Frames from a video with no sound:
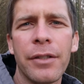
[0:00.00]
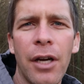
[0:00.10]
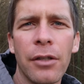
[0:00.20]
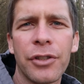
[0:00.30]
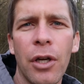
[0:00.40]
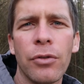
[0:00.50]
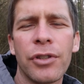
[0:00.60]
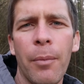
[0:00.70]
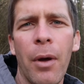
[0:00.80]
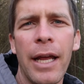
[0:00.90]
it's also
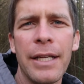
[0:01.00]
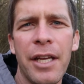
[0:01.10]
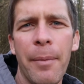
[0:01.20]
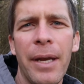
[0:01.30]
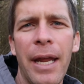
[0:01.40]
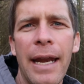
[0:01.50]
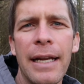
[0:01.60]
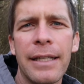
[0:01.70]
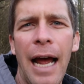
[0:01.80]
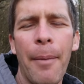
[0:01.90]
somewhat an
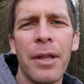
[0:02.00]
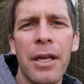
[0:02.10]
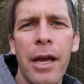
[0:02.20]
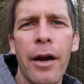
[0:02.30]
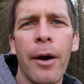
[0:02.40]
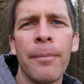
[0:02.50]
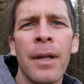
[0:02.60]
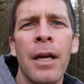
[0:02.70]
intimidating time of the year,